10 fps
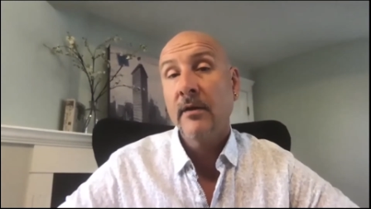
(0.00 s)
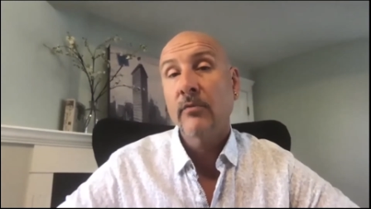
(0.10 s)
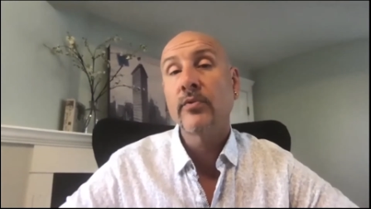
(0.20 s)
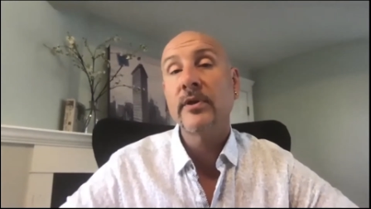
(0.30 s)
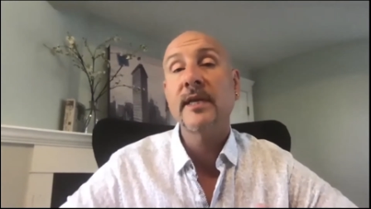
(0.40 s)

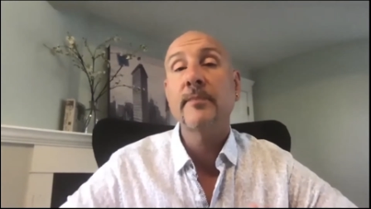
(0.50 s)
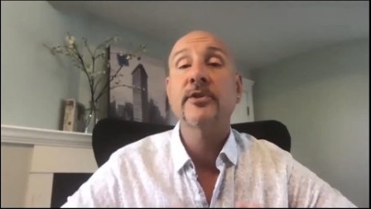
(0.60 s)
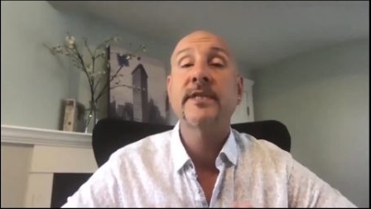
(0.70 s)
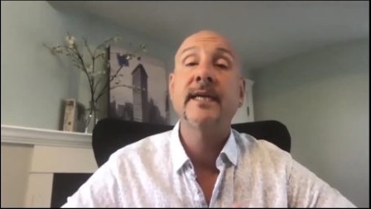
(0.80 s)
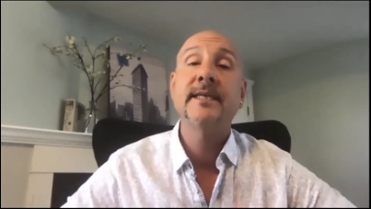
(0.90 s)
really
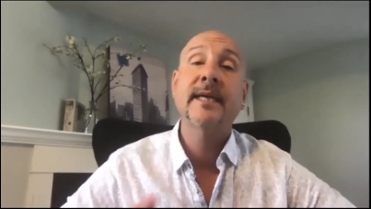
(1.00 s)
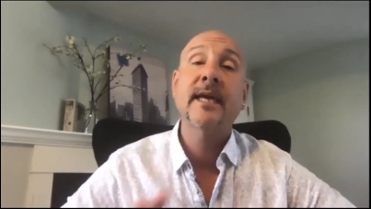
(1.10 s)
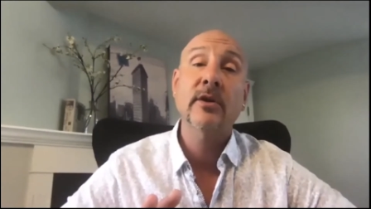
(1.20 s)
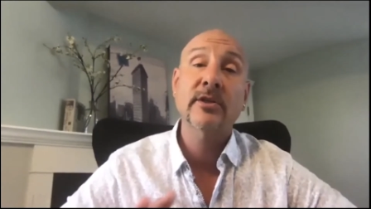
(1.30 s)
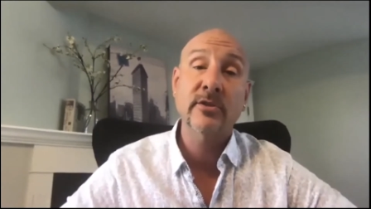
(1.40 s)
pertain to
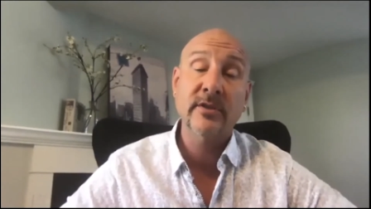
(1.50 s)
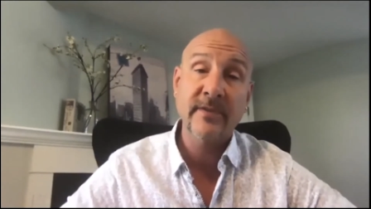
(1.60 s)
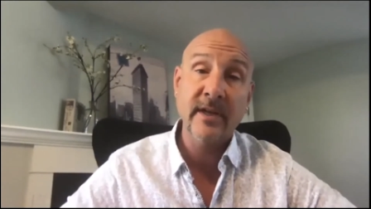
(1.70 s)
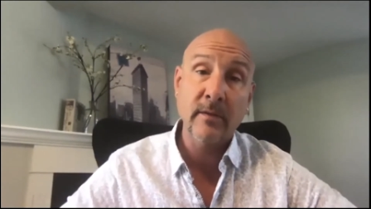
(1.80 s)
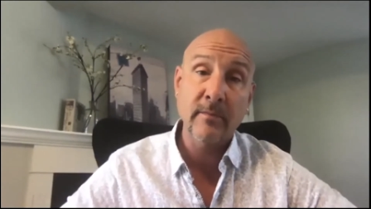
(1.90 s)
character
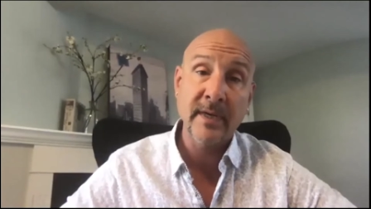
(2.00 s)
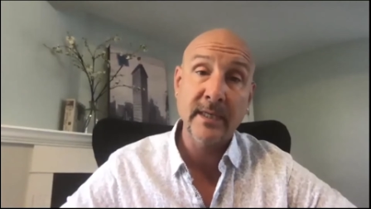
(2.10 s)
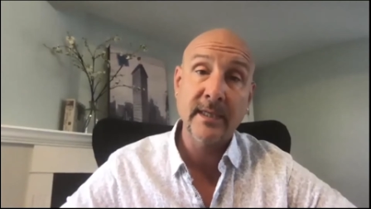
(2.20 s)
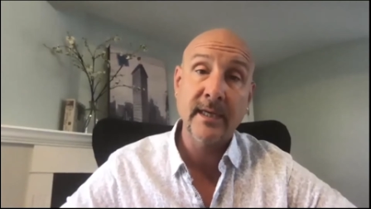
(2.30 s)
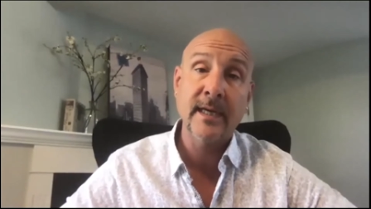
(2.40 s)

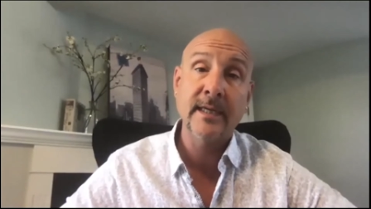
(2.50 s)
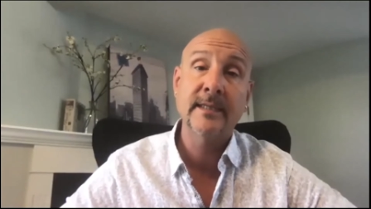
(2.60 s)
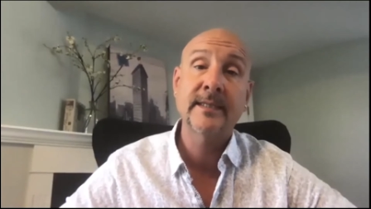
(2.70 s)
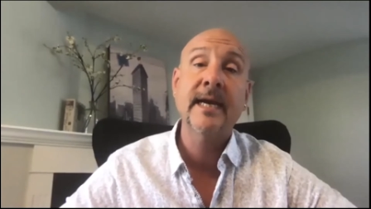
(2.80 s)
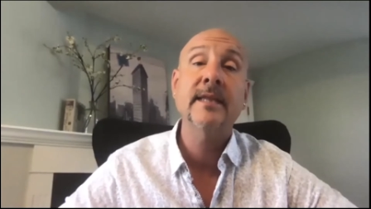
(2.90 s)
development and
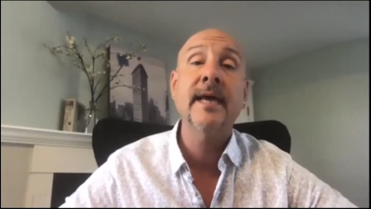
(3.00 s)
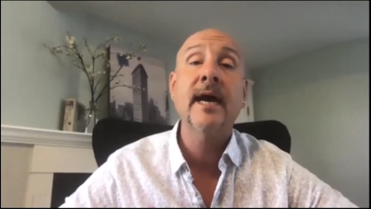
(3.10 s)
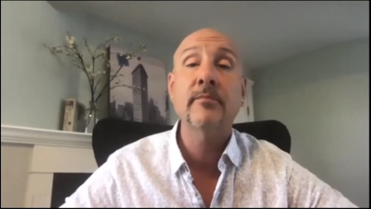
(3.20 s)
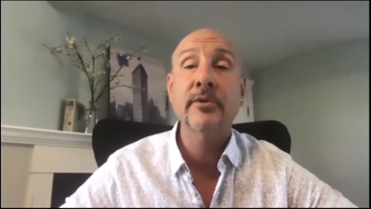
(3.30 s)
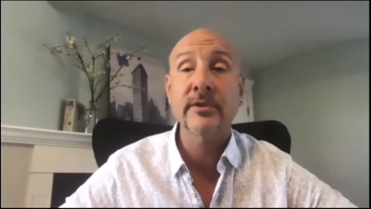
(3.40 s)
set that
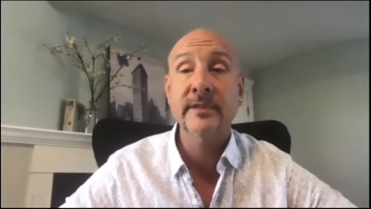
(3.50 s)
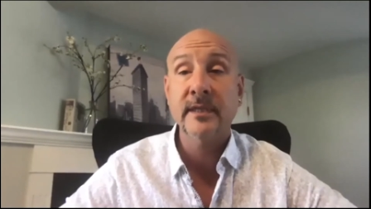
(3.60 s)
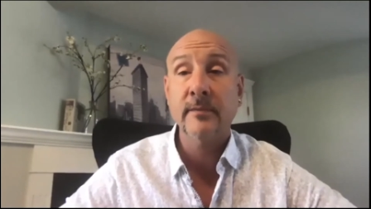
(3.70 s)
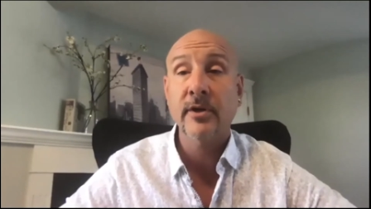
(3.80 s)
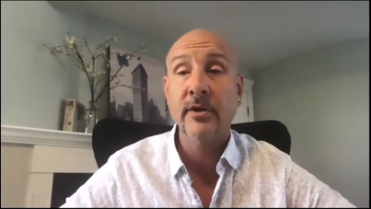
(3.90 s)
person
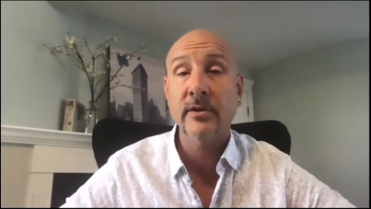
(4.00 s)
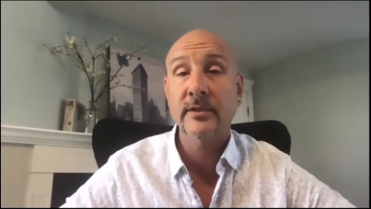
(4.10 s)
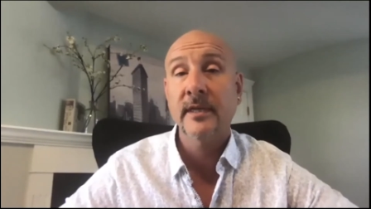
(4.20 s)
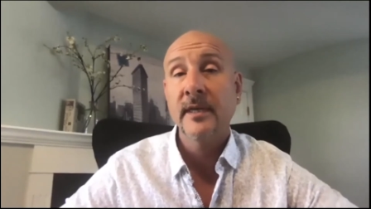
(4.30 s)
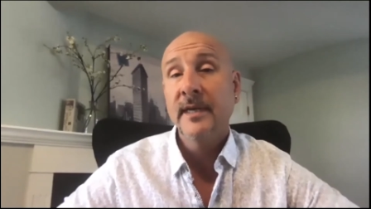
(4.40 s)
apart.
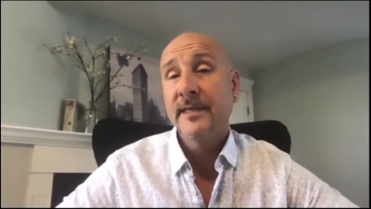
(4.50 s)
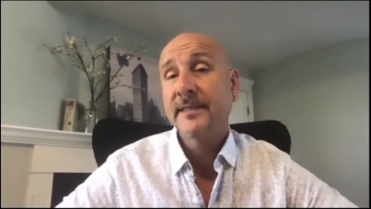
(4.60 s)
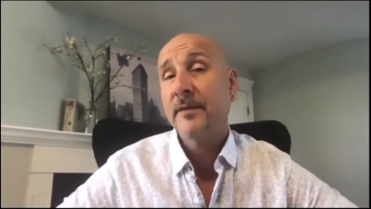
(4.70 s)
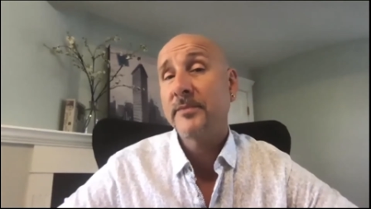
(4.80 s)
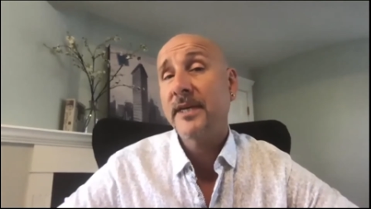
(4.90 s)

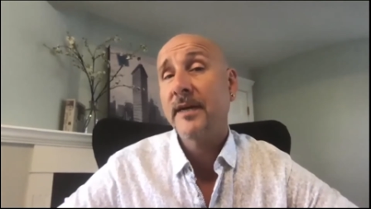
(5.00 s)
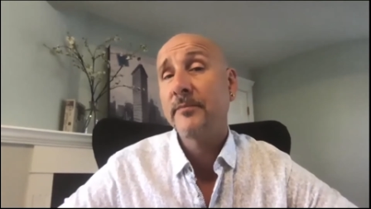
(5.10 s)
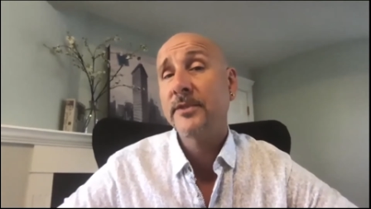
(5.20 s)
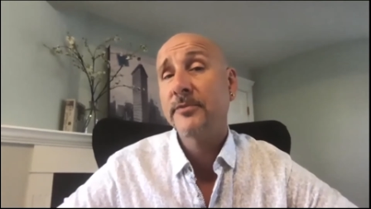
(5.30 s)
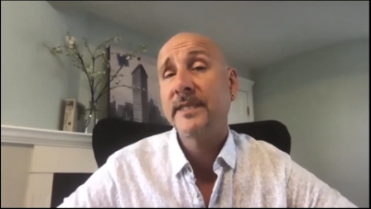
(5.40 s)

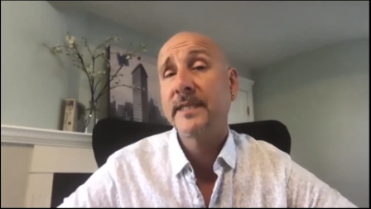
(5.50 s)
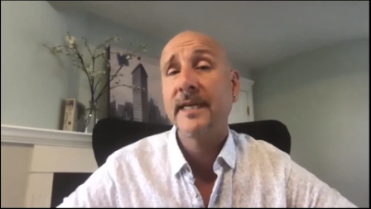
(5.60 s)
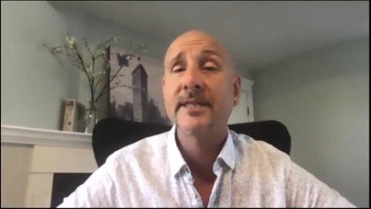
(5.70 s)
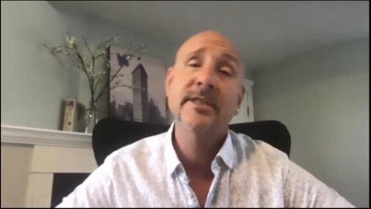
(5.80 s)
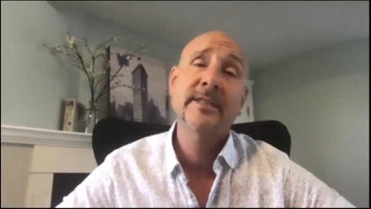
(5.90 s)
Sometimes we say
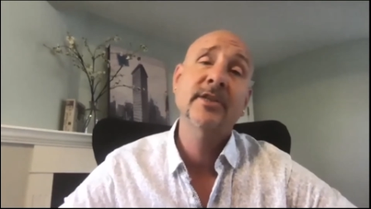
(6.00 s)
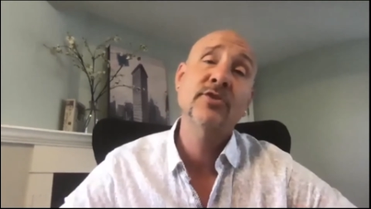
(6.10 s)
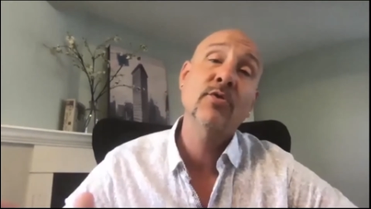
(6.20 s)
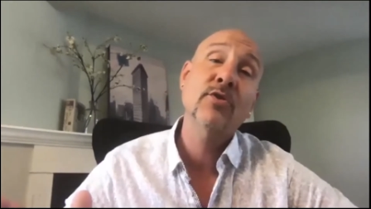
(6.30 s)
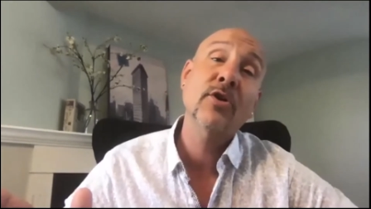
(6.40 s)
just
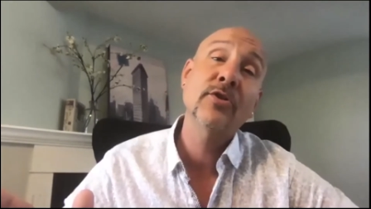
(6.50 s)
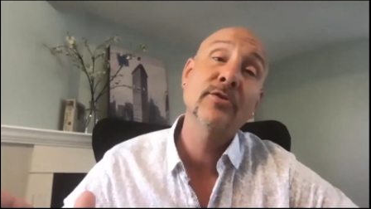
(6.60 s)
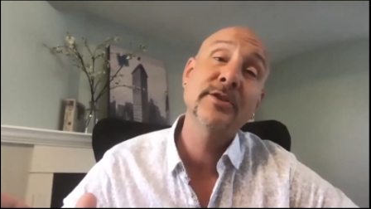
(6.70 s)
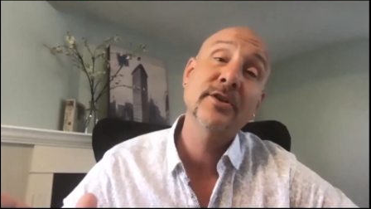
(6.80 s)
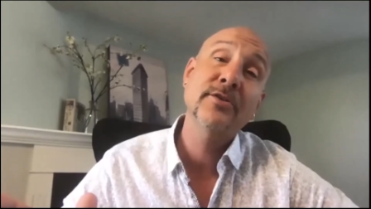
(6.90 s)
ignore all
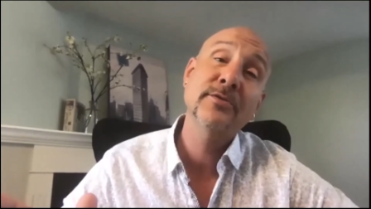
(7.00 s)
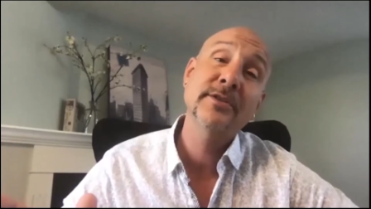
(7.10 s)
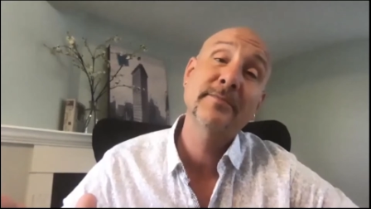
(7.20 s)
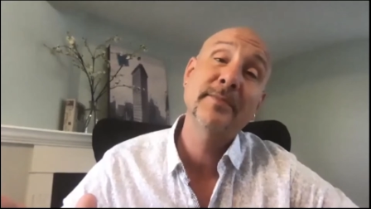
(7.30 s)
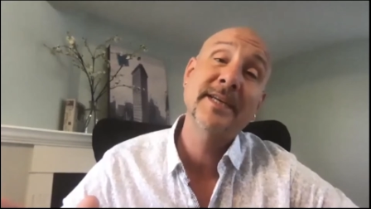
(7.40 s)
those
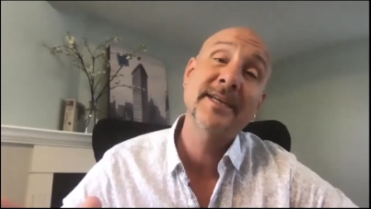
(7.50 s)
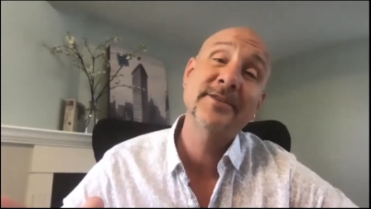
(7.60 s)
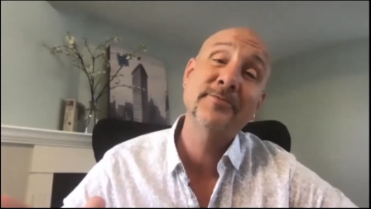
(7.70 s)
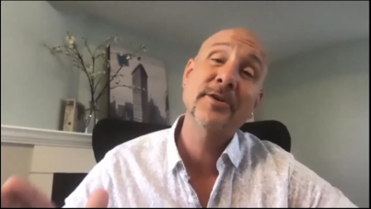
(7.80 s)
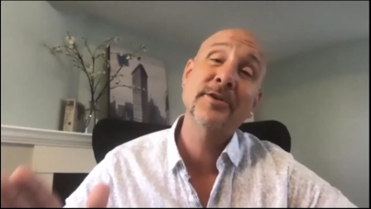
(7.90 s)
notes because
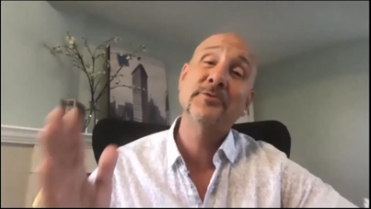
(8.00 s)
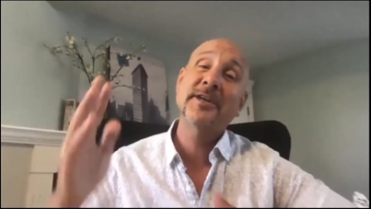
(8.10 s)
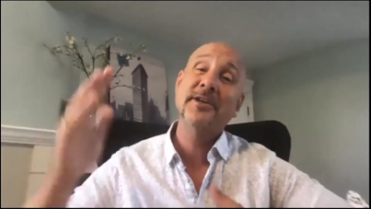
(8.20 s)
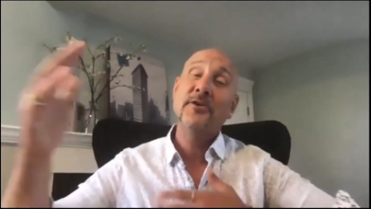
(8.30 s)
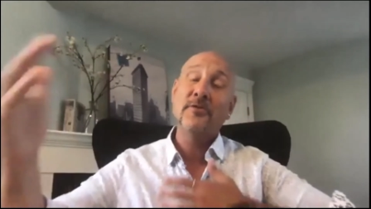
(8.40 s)
we're
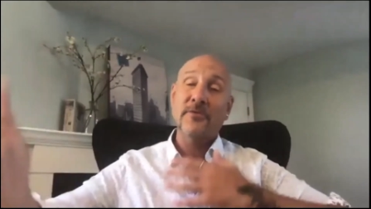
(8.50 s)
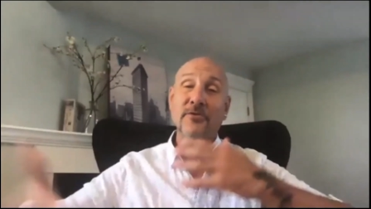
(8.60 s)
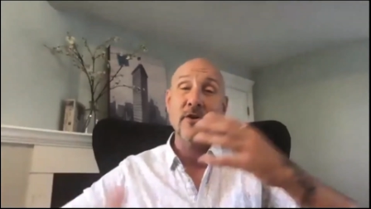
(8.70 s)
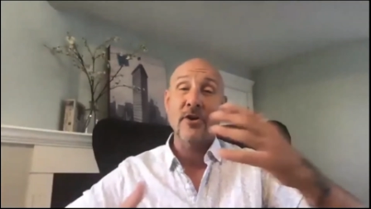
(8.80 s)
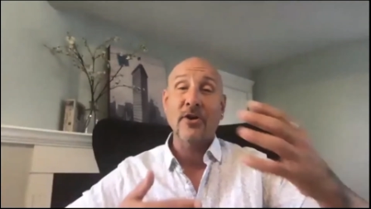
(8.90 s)
doing an
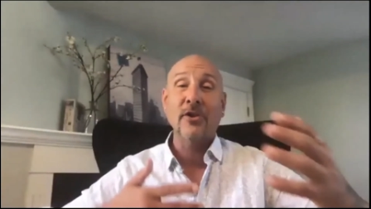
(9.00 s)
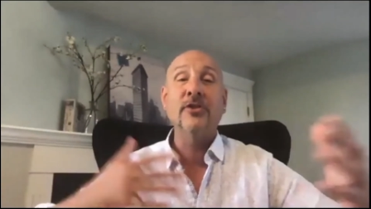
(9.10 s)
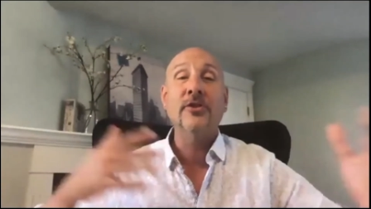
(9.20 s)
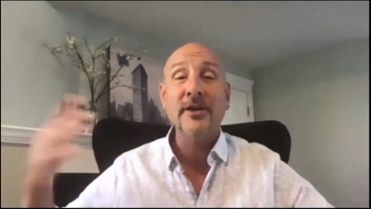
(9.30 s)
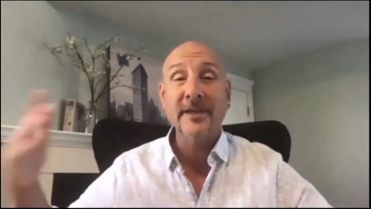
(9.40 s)
overall
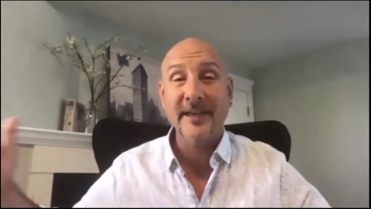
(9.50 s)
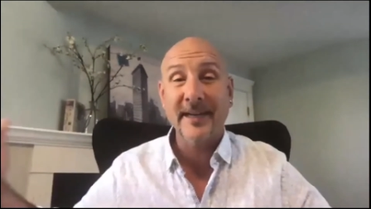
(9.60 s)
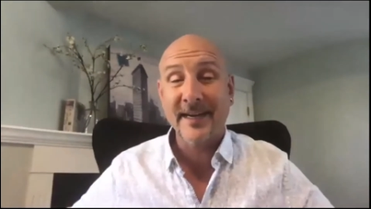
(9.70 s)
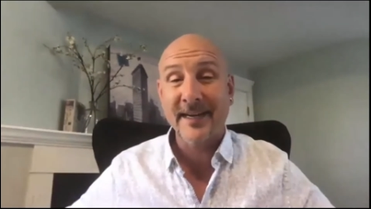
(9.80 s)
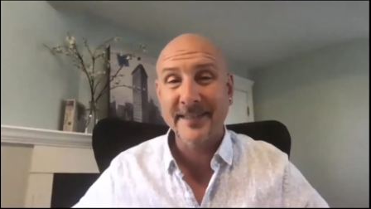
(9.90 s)
look
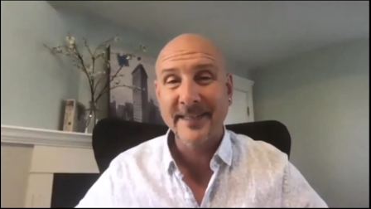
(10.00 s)
and